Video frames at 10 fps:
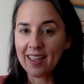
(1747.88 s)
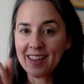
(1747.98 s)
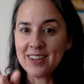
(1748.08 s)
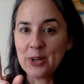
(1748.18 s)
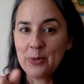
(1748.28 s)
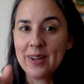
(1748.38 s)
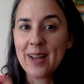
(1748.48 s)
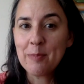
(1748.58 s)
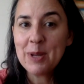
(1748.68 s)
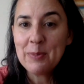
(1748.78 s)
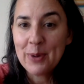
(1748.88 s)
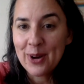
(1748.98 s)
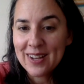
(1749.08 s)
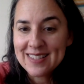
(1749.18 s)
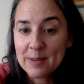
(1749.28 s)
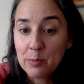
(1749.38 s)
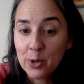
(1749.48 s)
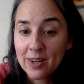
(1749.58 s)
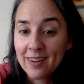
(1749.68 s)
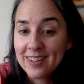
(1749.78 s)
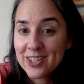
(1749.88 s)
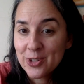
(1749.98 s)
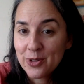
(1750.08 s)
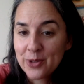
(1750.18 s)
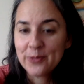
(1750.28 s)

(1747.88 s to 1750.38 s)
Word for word: And you know what? I'm going to pause and put it on and show